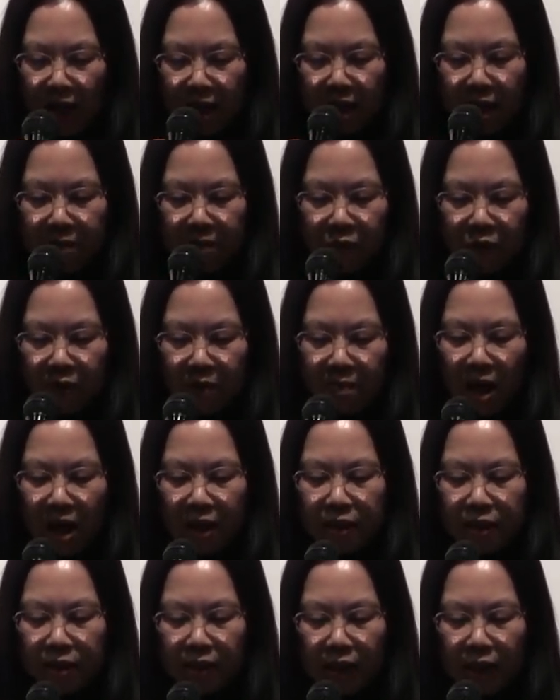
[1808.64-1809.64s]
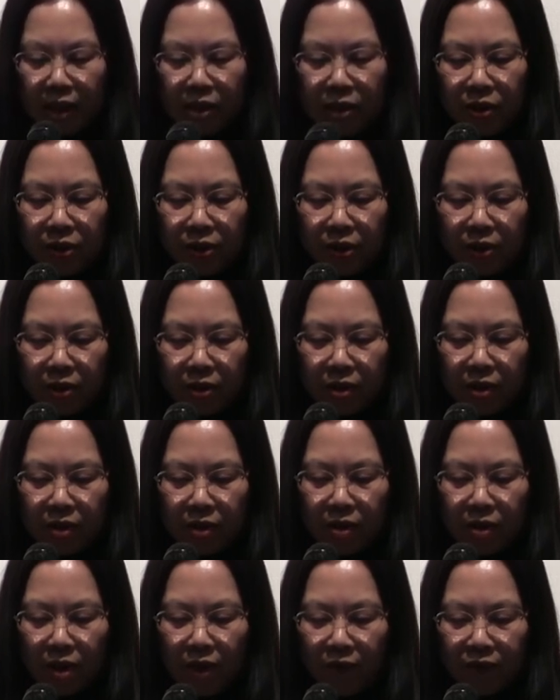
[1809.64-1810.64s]
I am reminded here
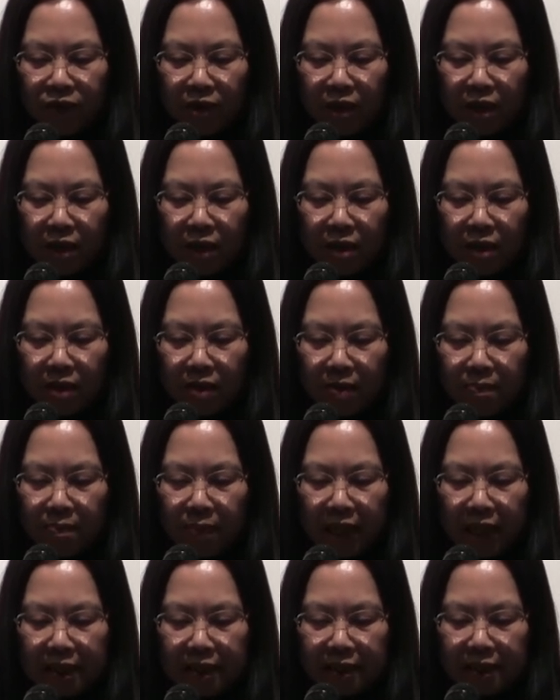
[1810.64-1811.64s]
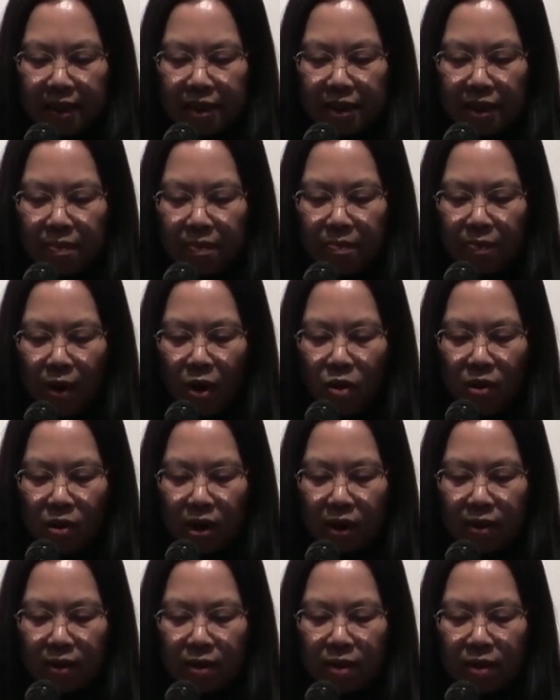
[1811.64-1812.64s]
of the Palestinian
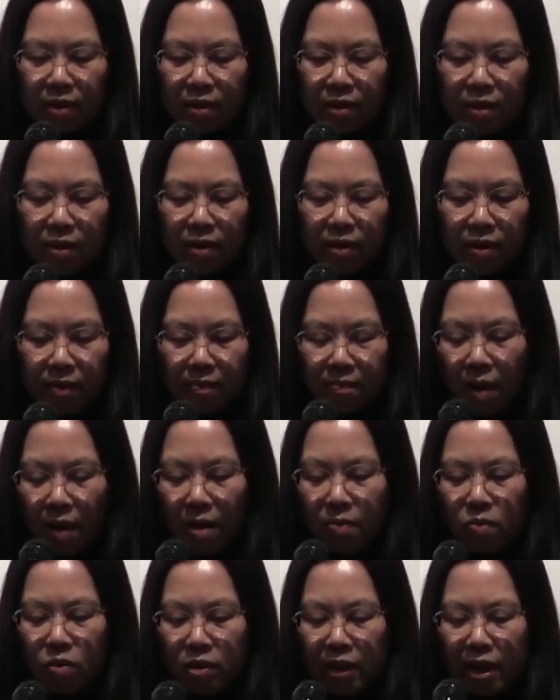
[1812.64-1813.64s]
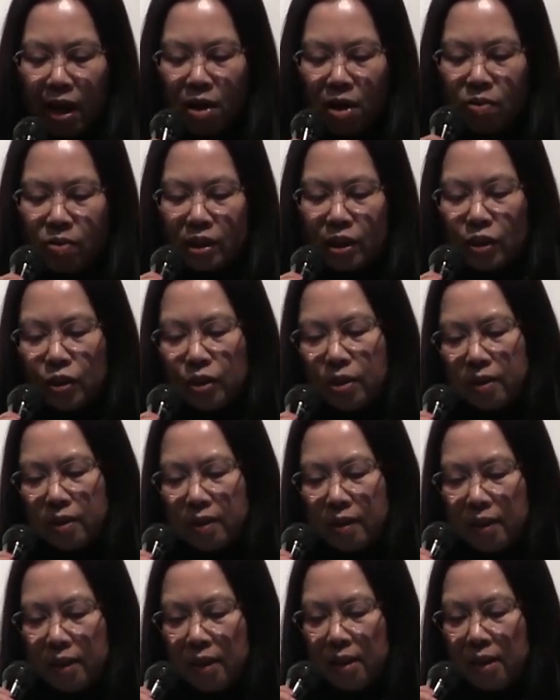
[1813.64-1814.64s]
poet Mahmoud Darwish,
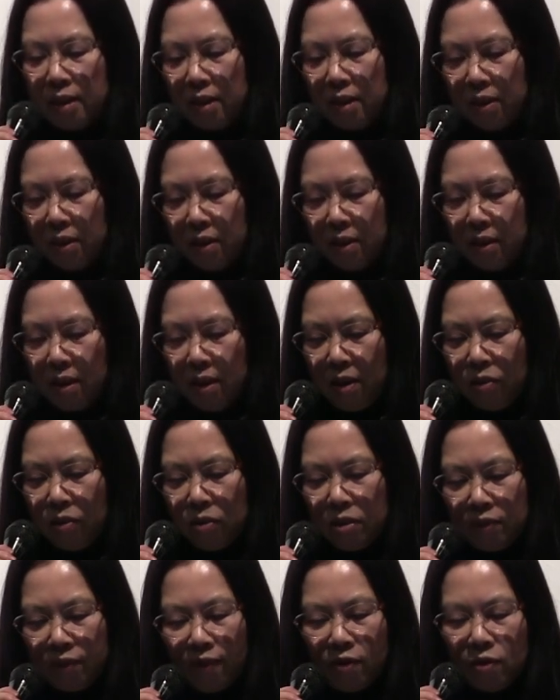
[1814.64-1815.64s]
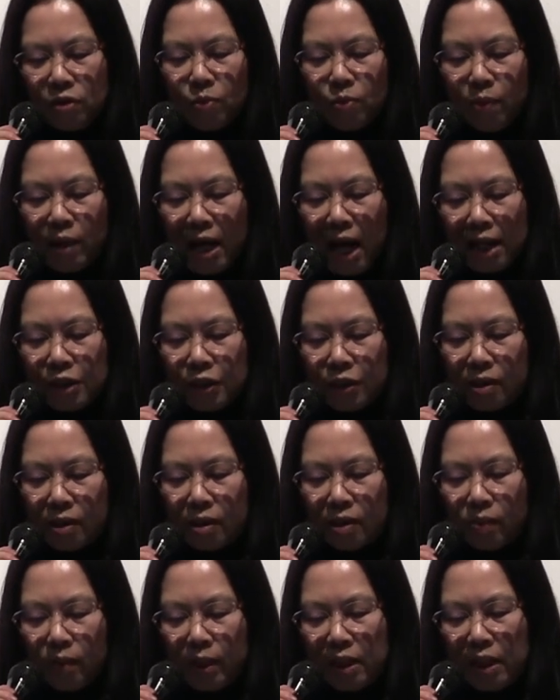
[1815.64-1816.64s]
whose first
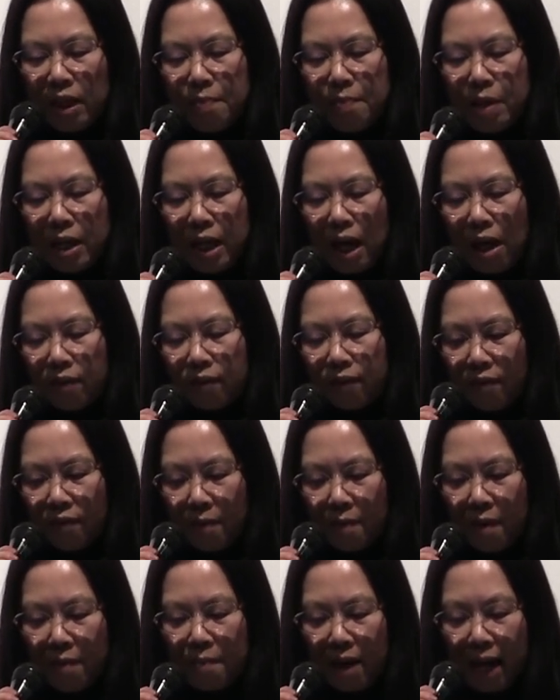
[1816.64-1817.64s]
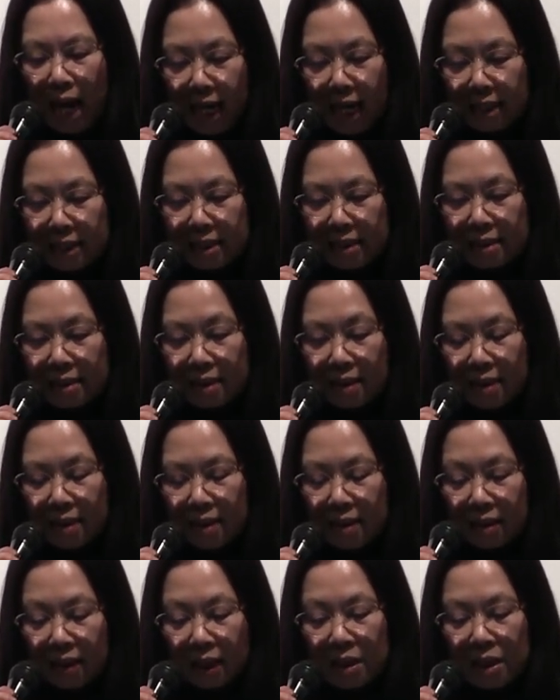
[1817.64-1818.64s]
reaction when coming out from a blast
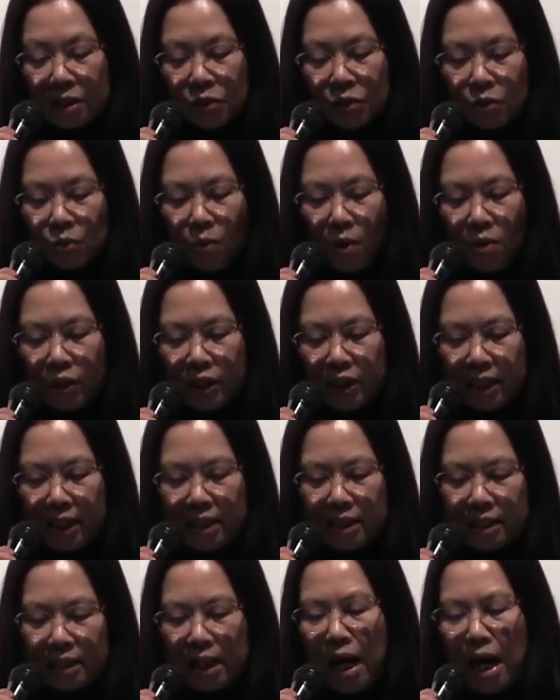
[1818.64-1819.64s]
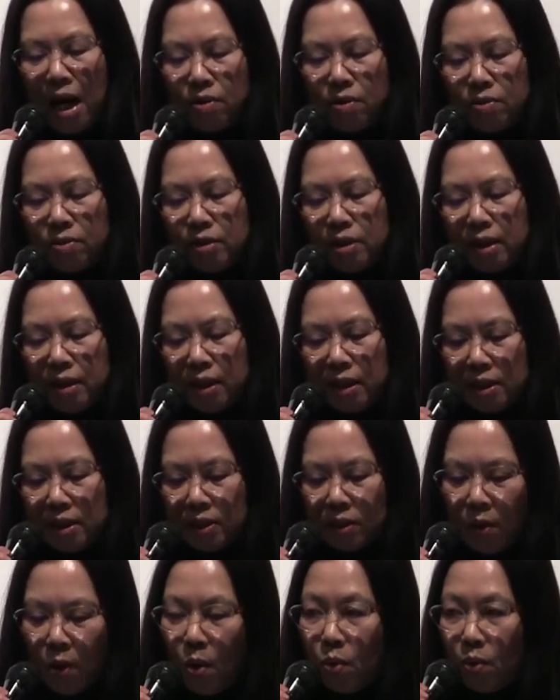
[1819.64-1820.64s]
that destroyed his house and
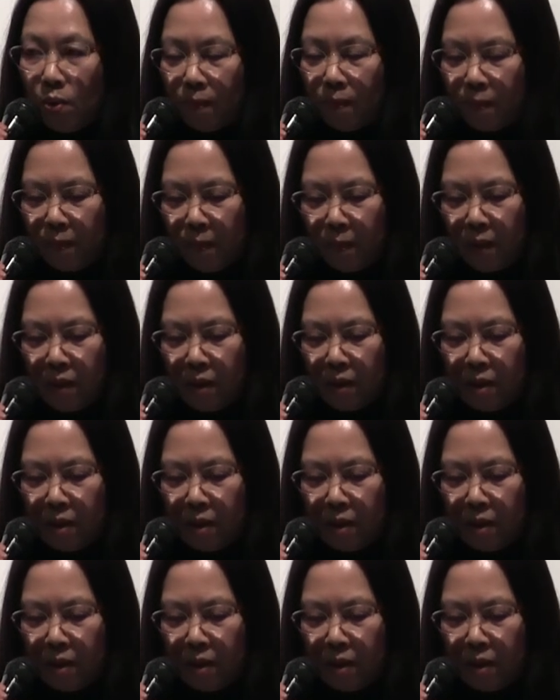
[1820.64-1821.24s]
his home